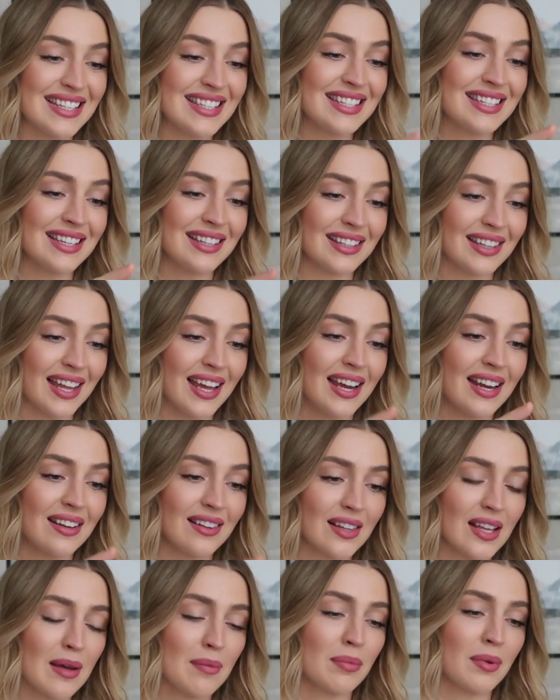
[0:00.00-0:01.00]
Instant
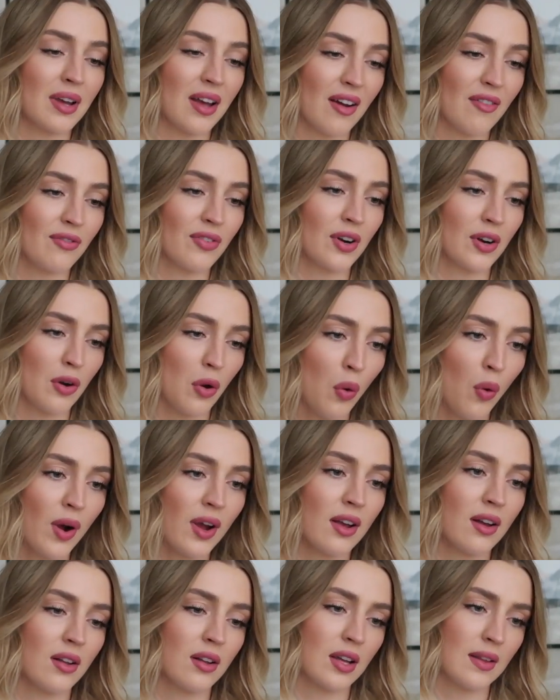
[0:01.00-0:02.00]
Light Lip Comfort
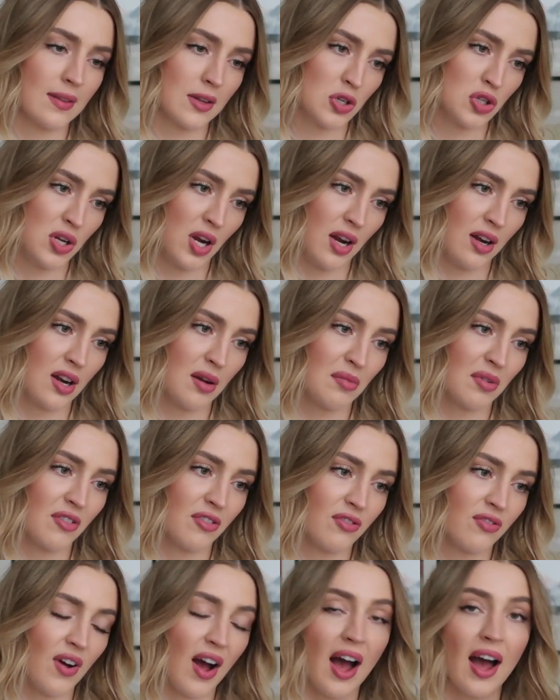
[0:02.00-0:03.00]
Oil in the shade number
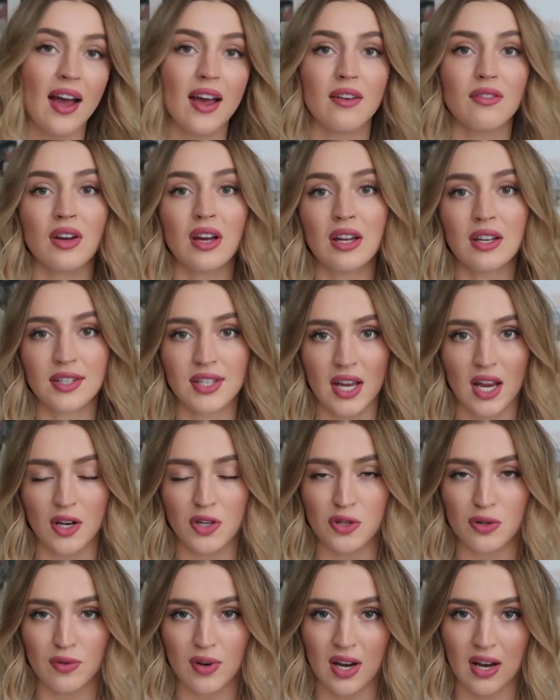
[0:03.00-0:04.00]
5,
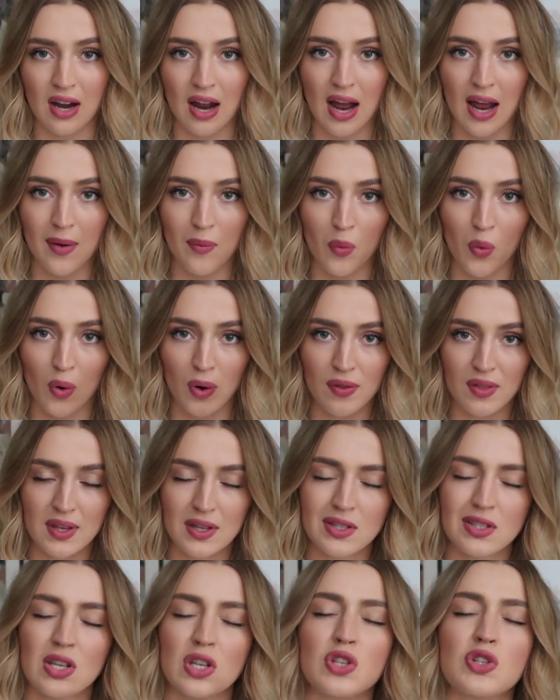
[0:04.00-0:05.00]
Tangerine. I wore
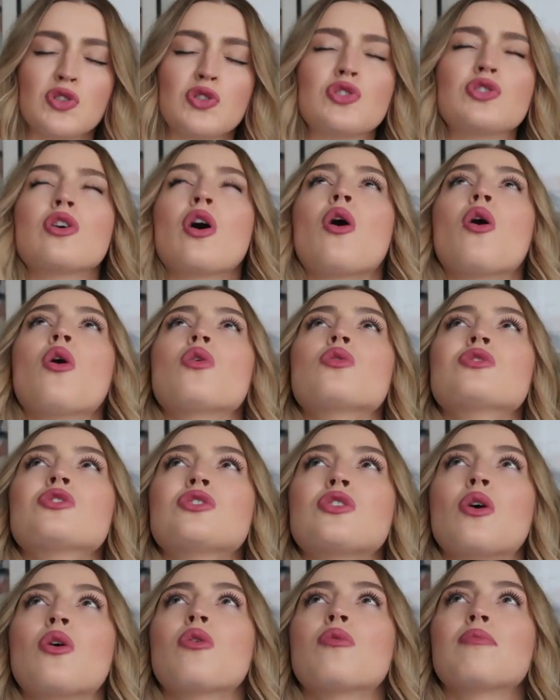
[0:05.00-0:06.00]
this so,
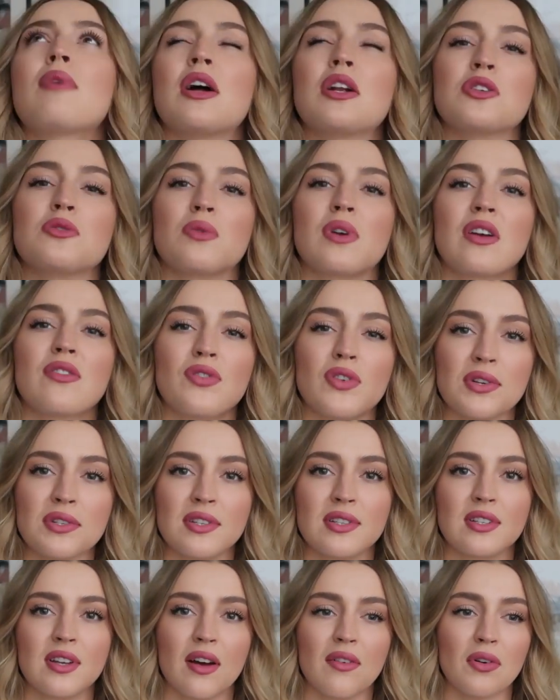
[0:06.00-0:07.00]
so much when I first
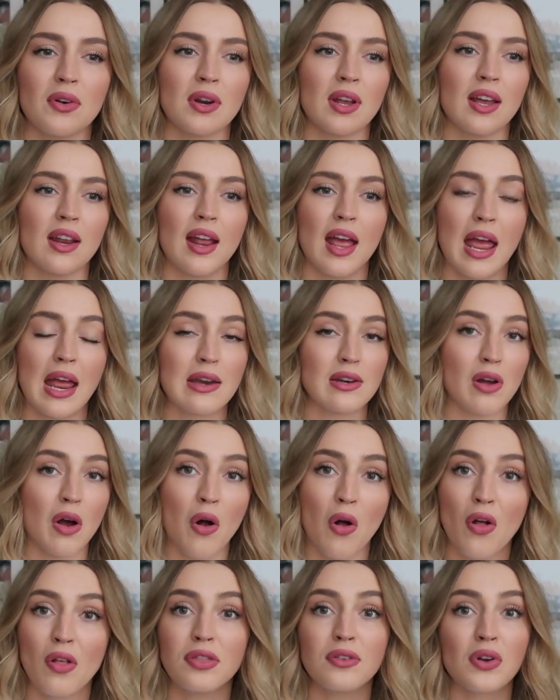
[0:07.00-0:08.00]
discovered it, and
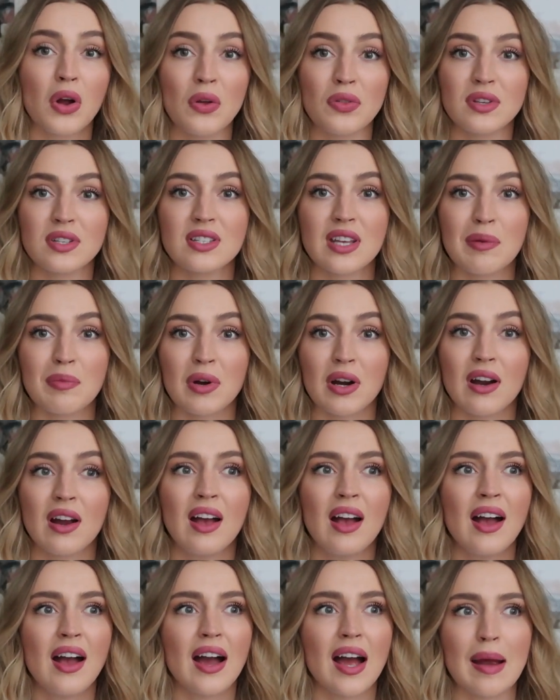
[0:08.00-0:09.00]
all throughout the summer.
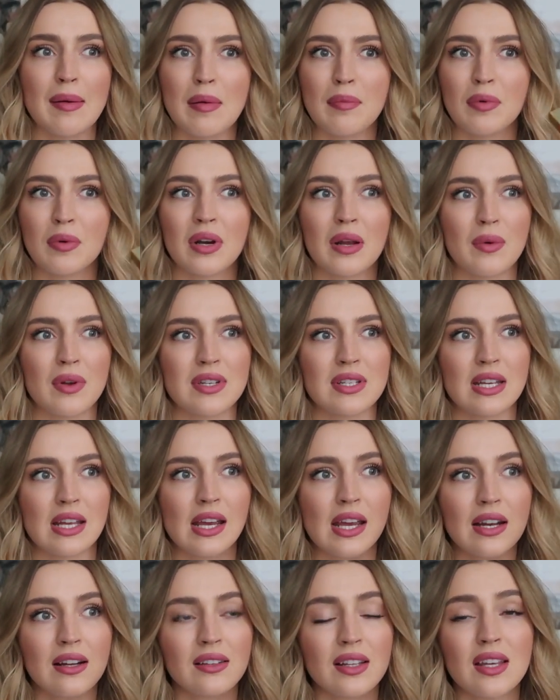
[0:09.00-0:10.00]
I remember when I went
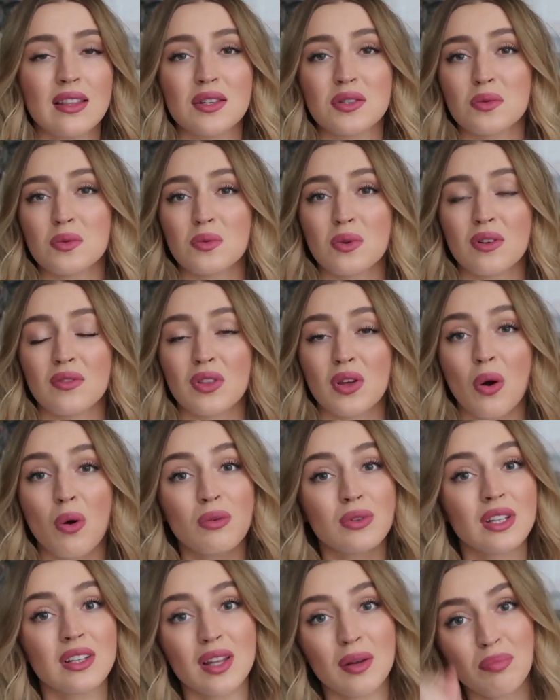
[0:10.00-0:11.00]
to Italy, this was one of the
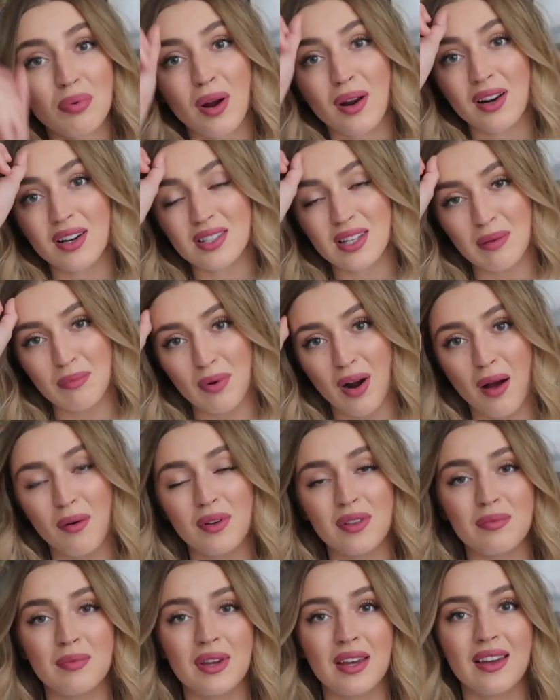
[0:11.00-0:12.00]
only lip products I brought
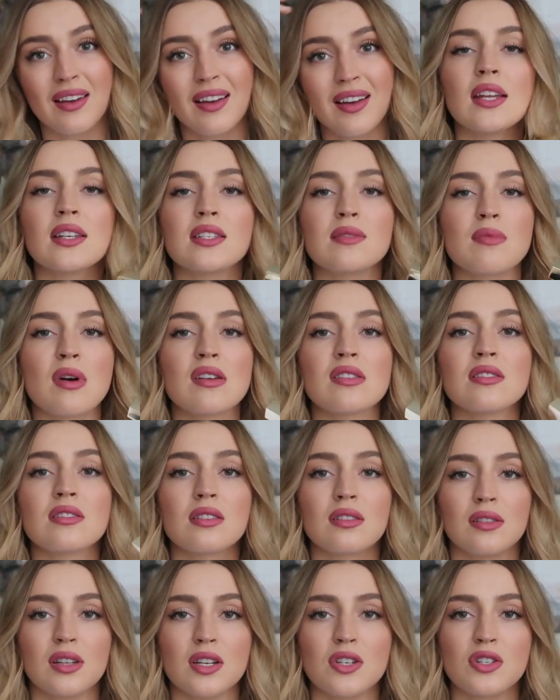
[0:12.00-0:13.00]
with me. It smells
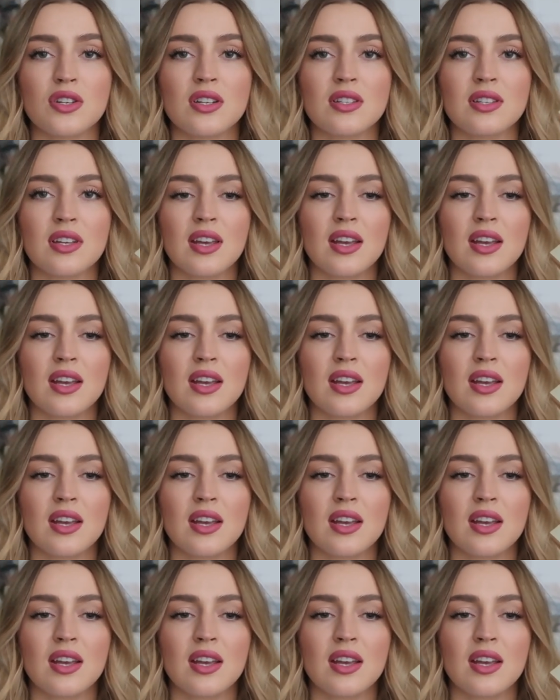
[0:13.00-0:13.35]
delicious.